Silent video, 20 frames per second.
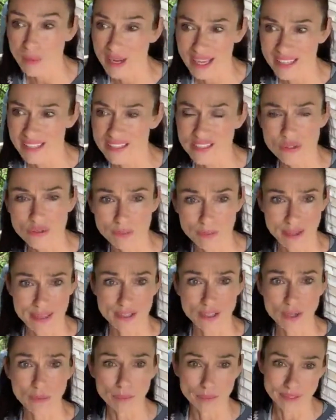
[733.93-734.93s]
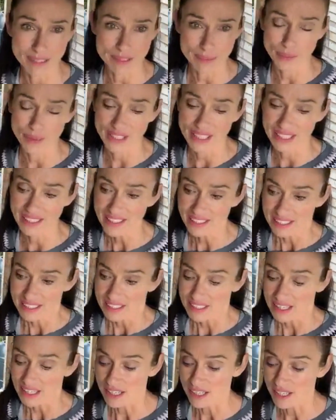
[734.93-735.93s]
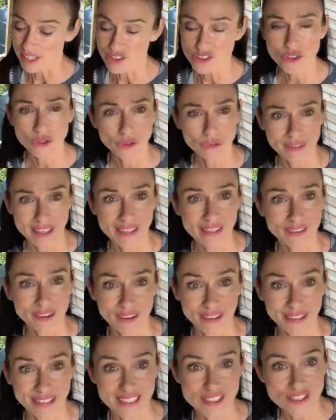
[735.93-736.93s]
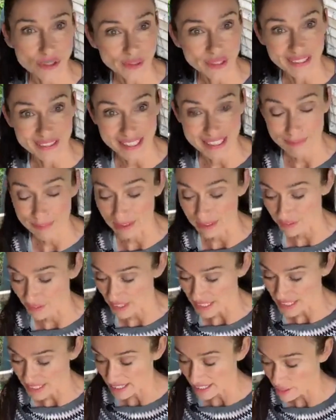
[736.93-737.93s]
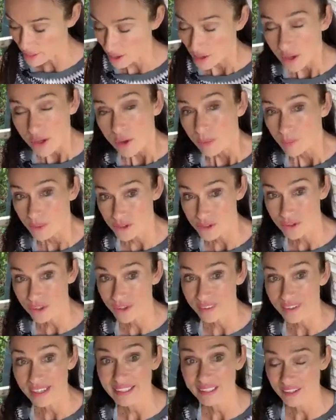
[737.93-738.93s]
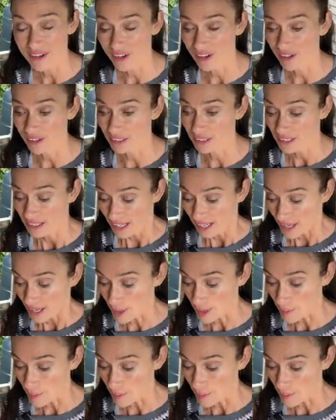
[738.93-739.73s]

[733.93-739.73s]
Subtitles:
Why are toothpaste companies putting a sugar alcohol in? Surely that's bad for your teeth. Well, sugar alcohol,